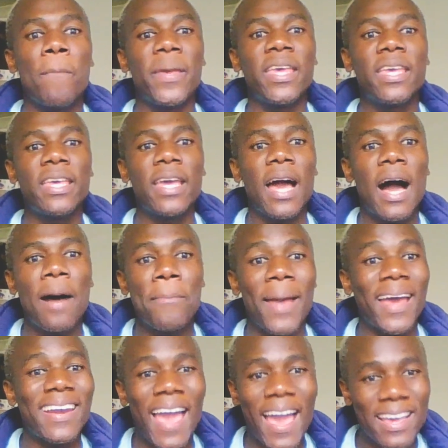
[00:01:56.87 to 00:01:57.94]
be
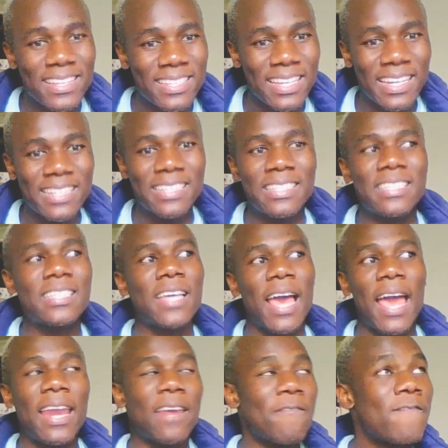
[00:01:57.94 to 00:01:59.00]
an excellent
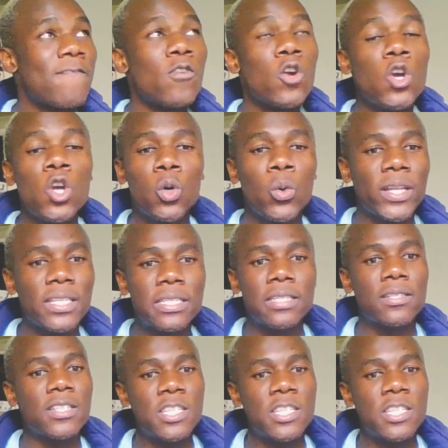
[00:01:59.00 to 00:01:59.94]
and fluent